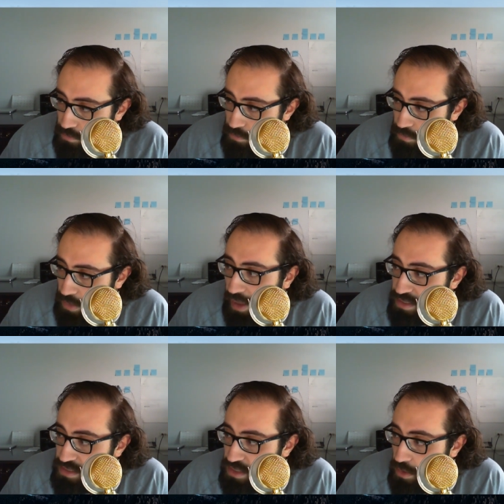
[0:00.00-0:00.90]
But
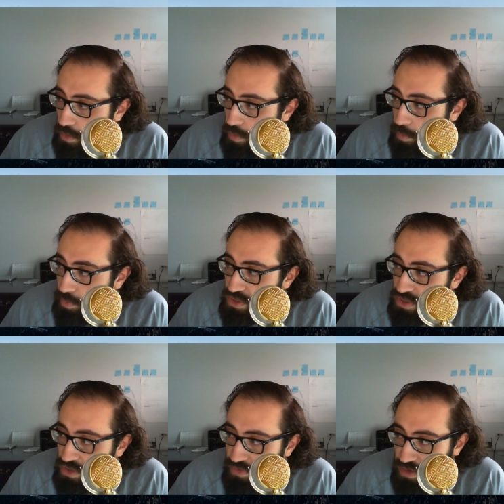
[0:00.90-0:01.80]
yeah, so
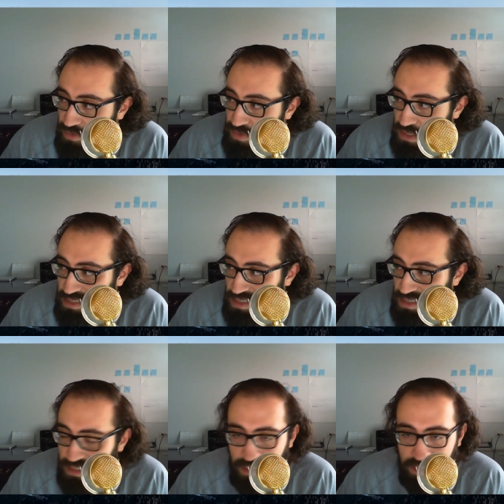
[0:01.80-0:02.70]
preservatives
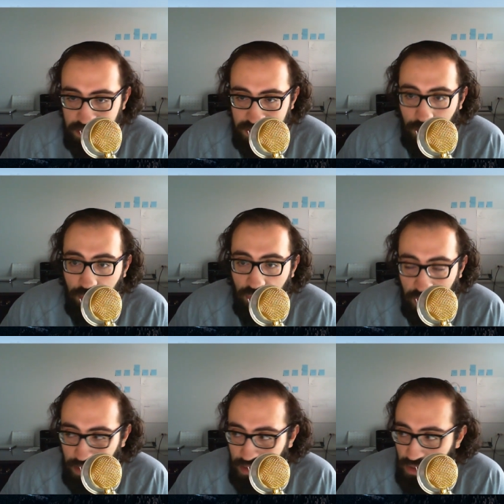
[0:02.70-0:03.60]
is
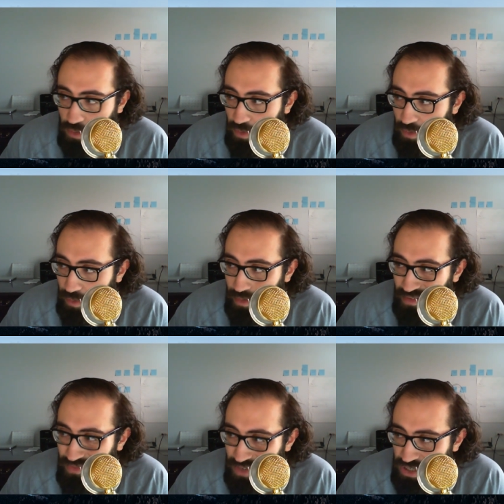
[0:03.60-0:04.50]
something, you know,
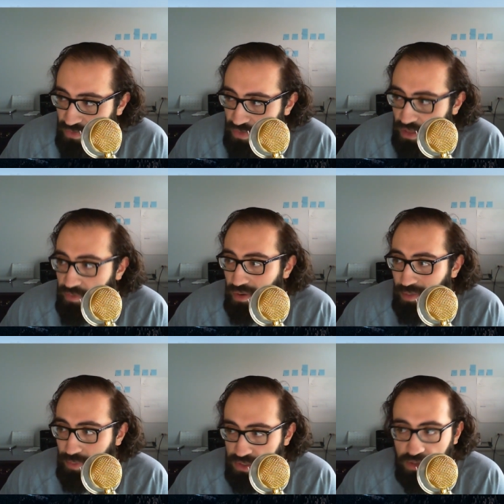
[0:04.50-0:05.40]
artificial
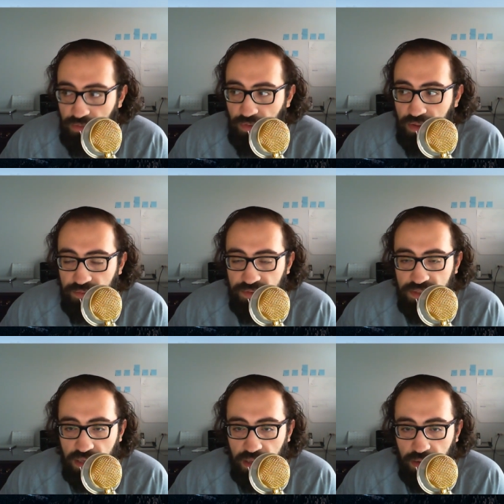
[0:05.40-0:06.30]
flavoring,
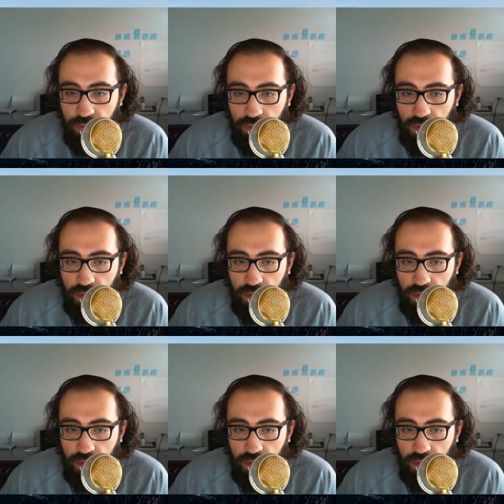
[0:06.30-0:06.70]
preservatives, and